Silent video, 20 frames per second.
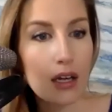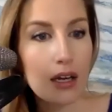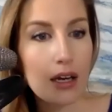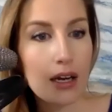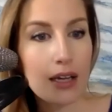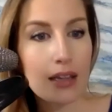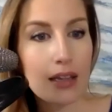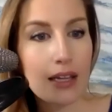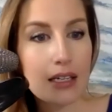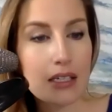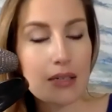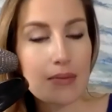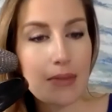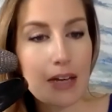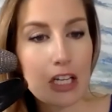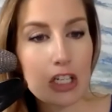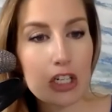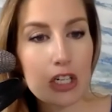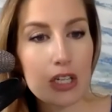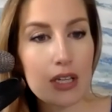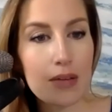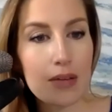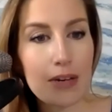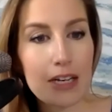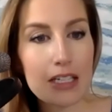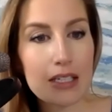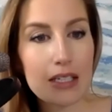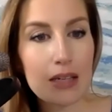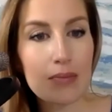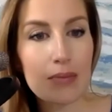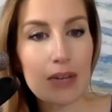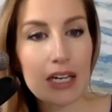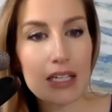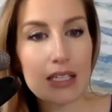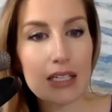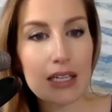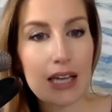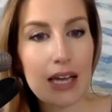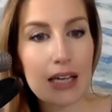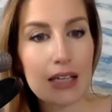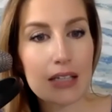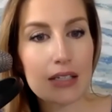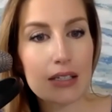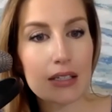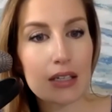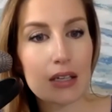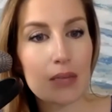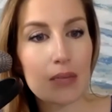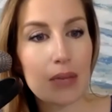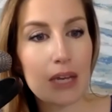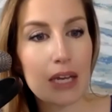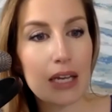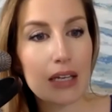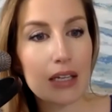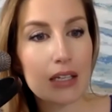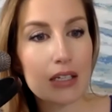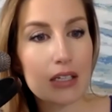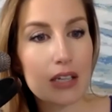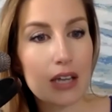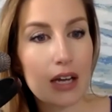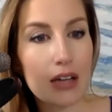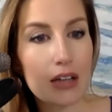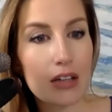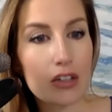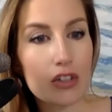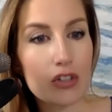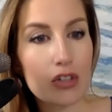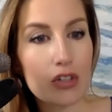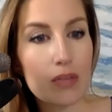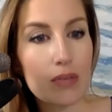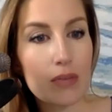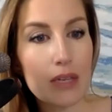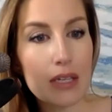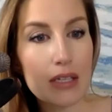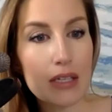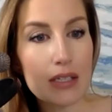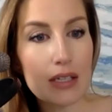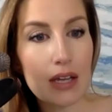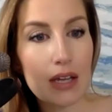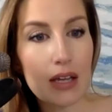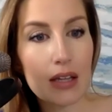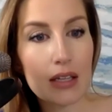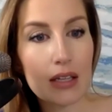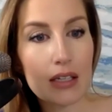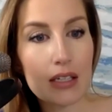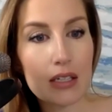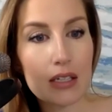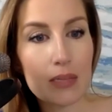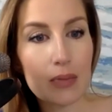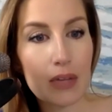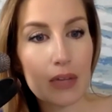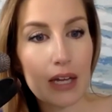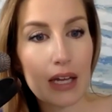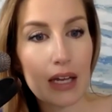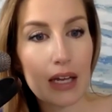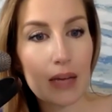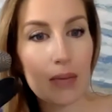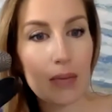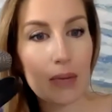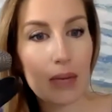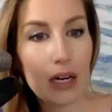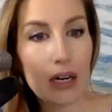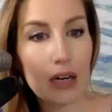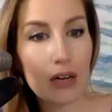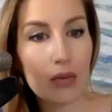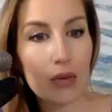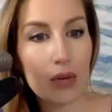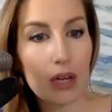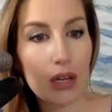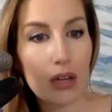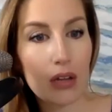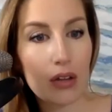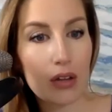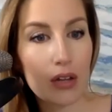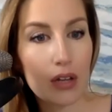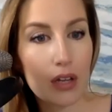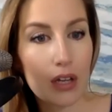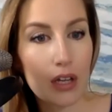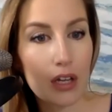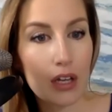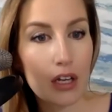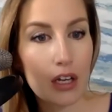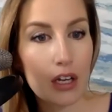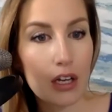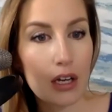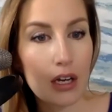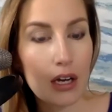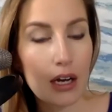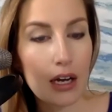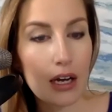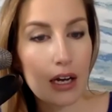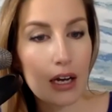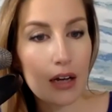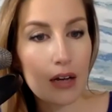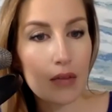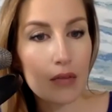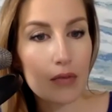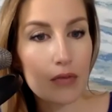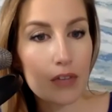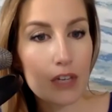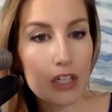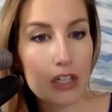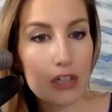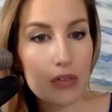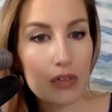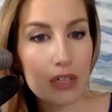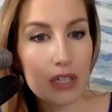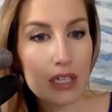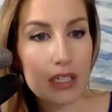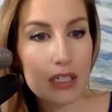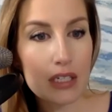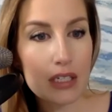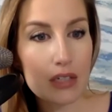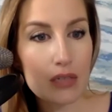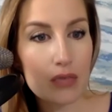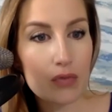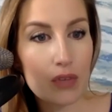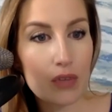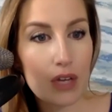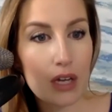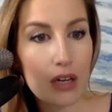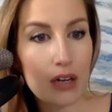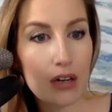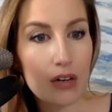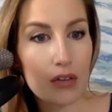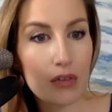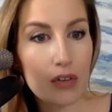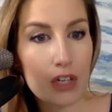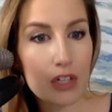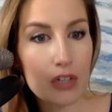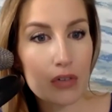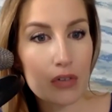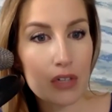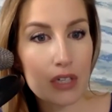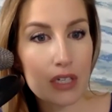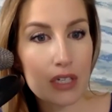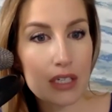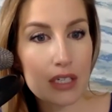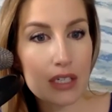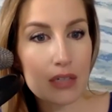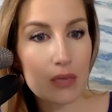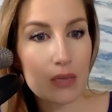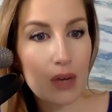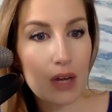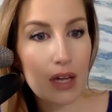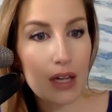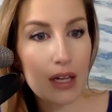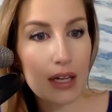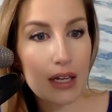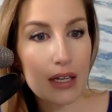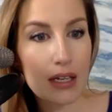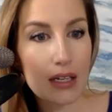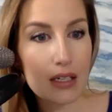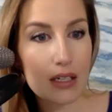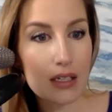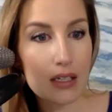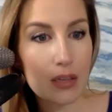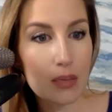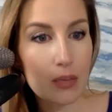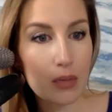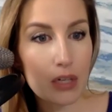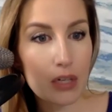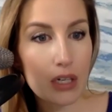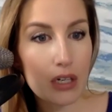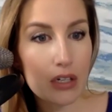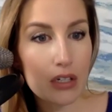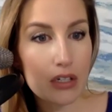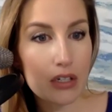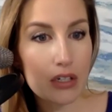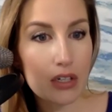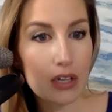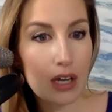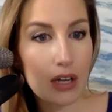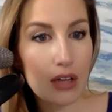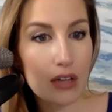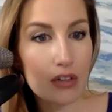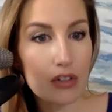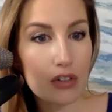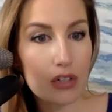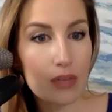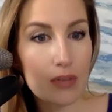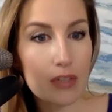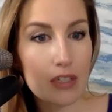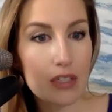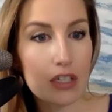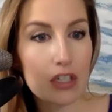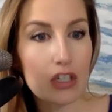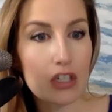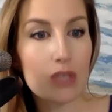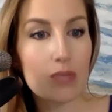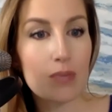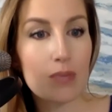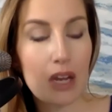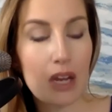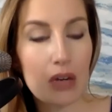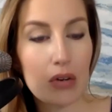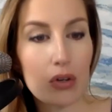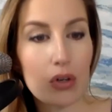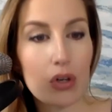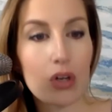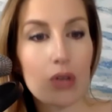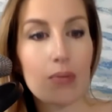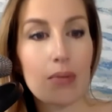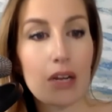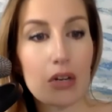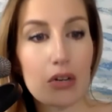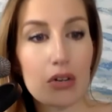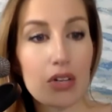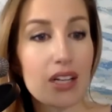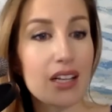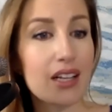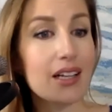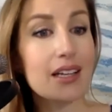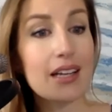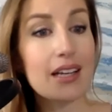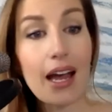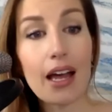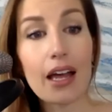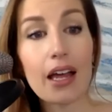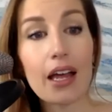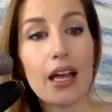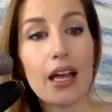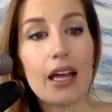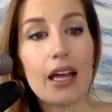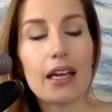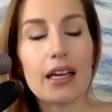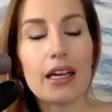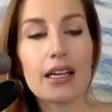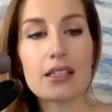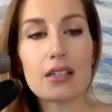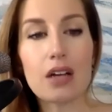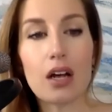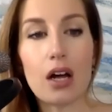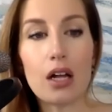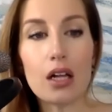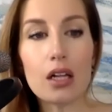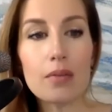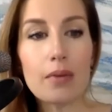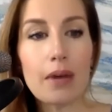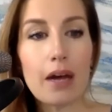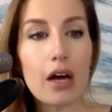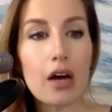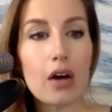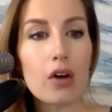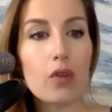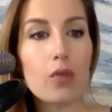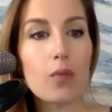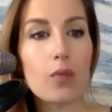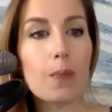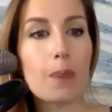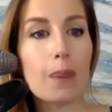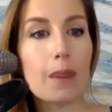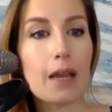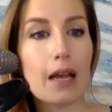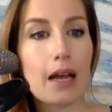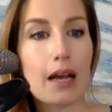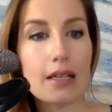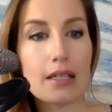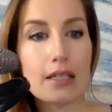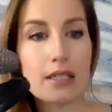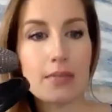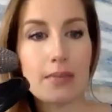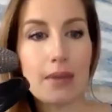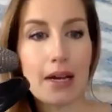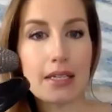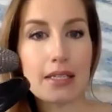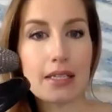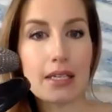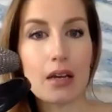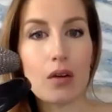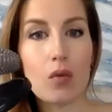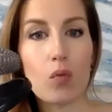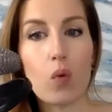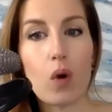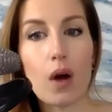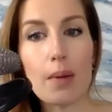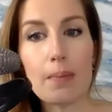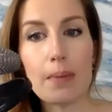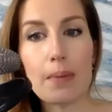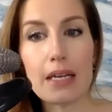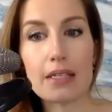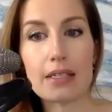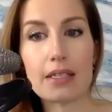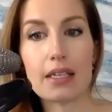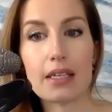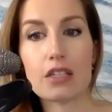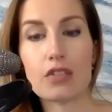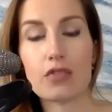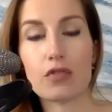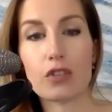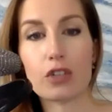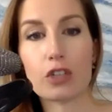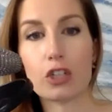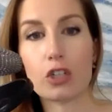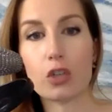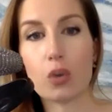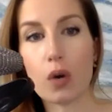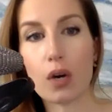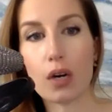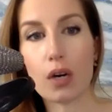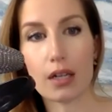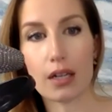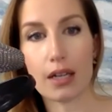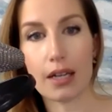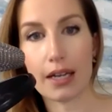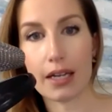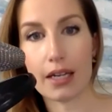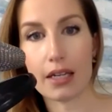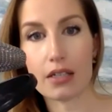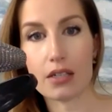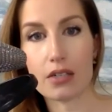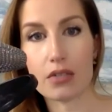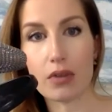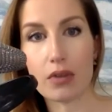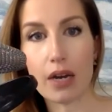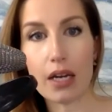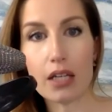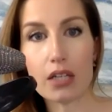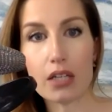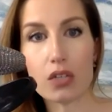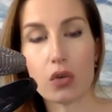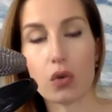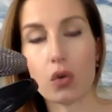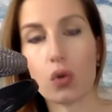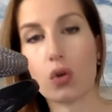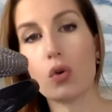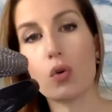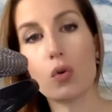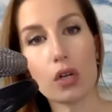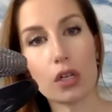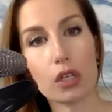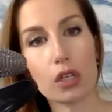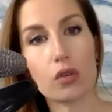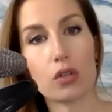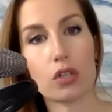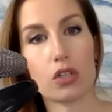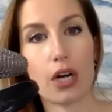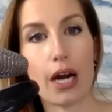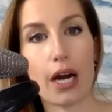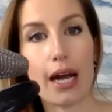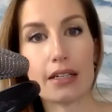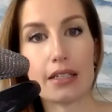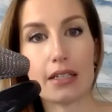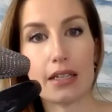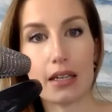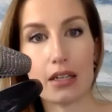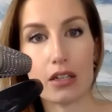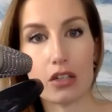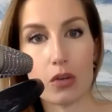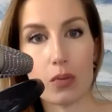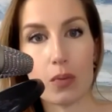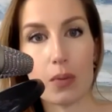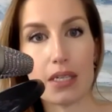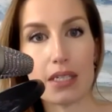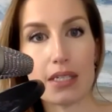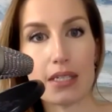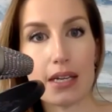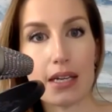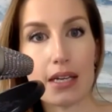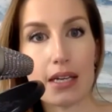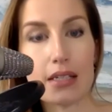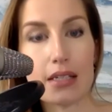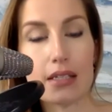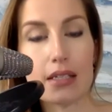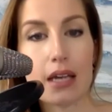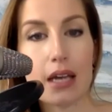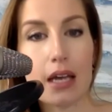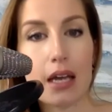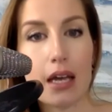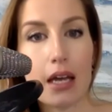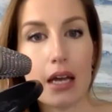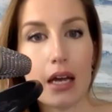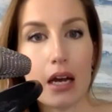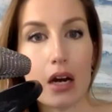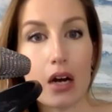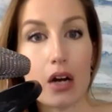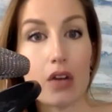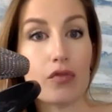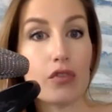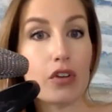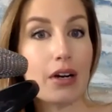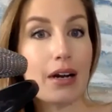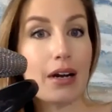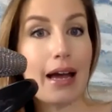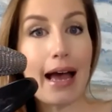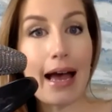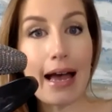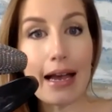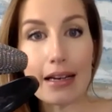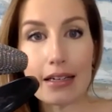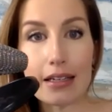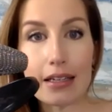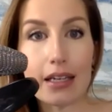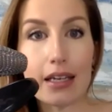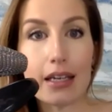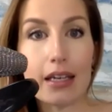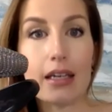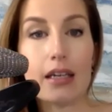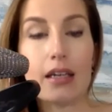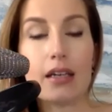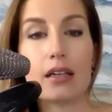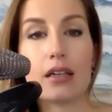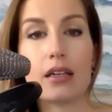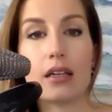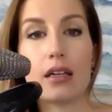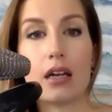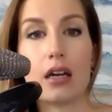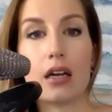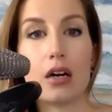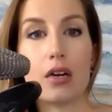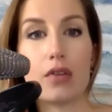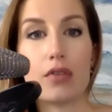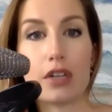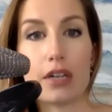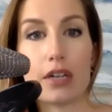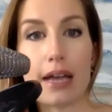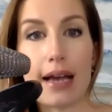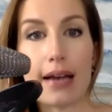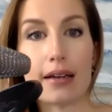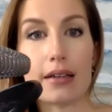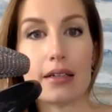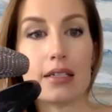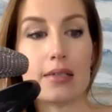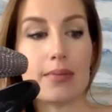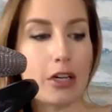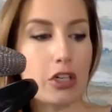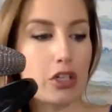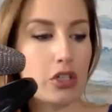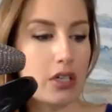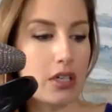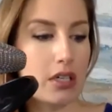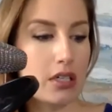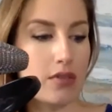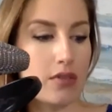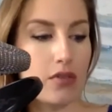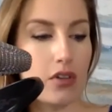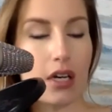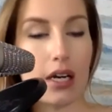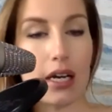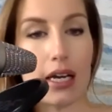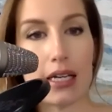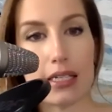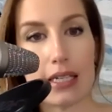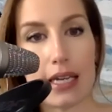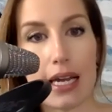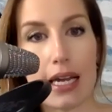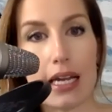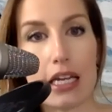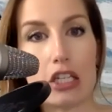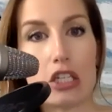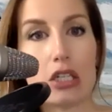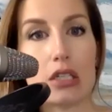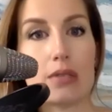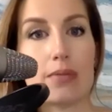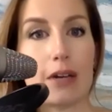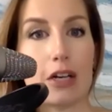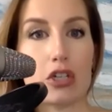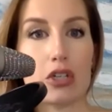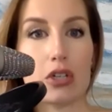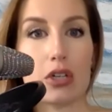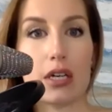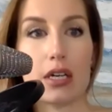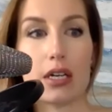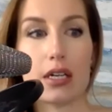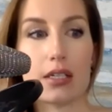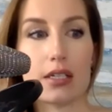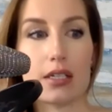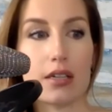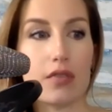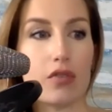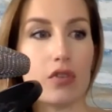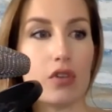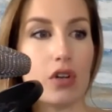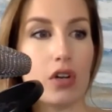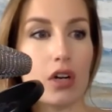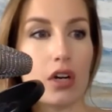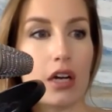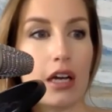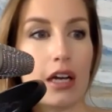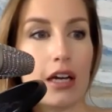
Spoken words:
I'd like to mention that my Skin Buddy is an excellent companion to other treatments on the display, paired with fascia release as well as precursor to other treatments such as microcurrent, microneedling. Yeah, it's all about customizing what makes sense for your client, right? So who are you attracting in your business? If you're acne, if you're an acne specialist, if you're an anti-aging specialist, even